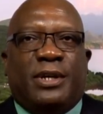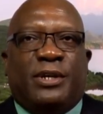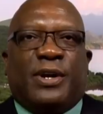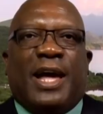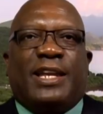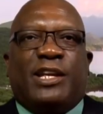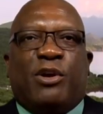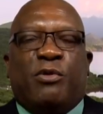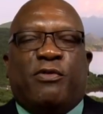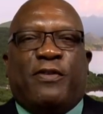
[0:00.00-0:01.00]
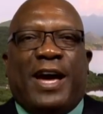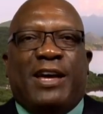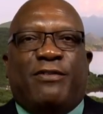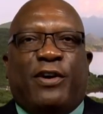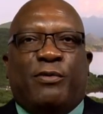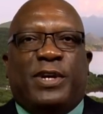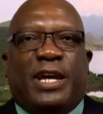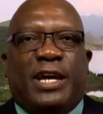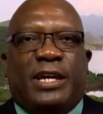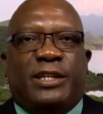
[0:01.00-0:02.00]
to Category 5
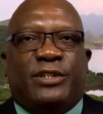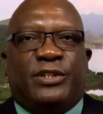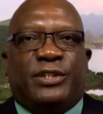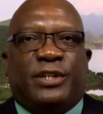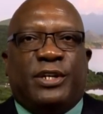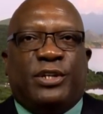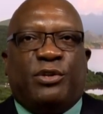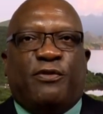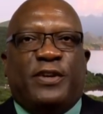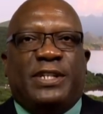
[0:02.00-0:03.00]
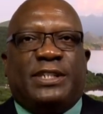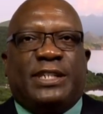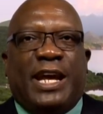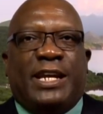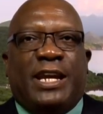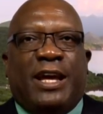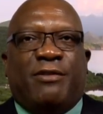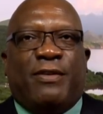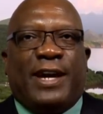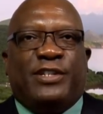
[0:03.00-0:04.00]
hurricanes, to FinCEN
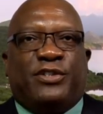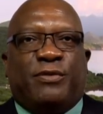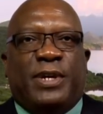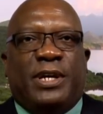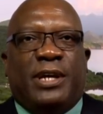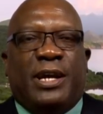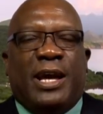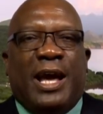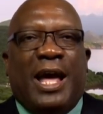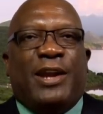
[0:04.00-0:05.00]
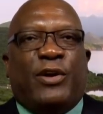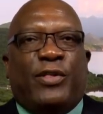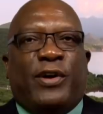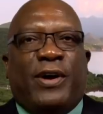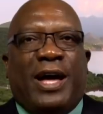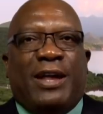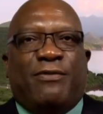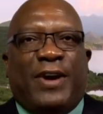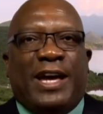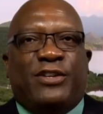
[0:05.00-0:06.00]
advisory, and other
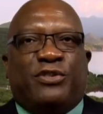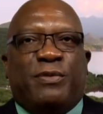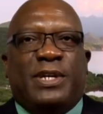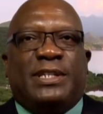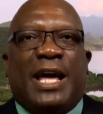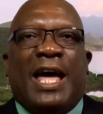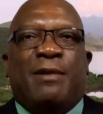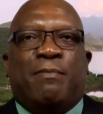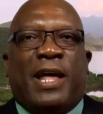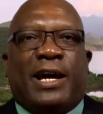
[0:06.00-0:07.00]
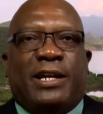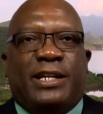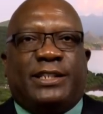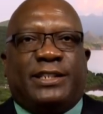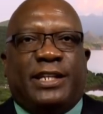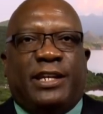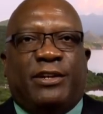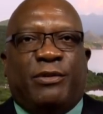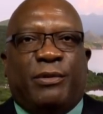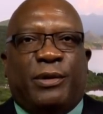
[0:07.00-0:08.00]
advisories and
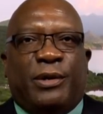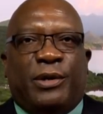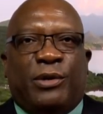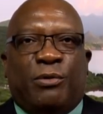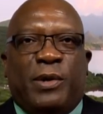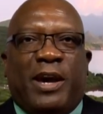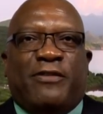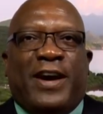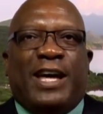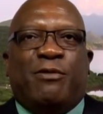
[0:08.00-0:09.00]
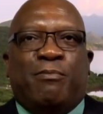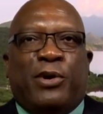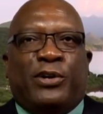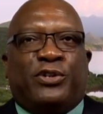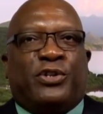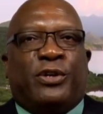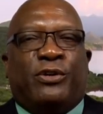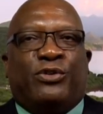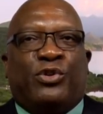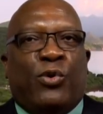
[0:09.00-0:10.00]
blacklisting, we have had much
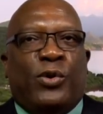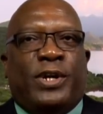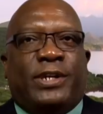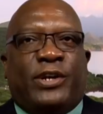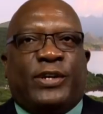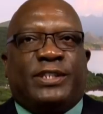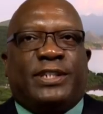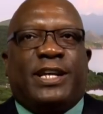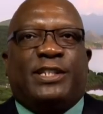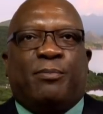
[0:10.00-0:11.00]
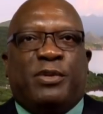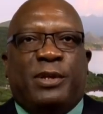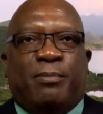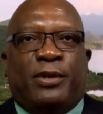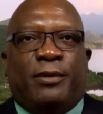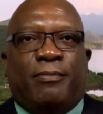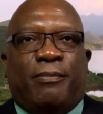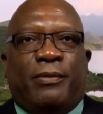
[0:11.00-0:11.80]
thrown at us as a people,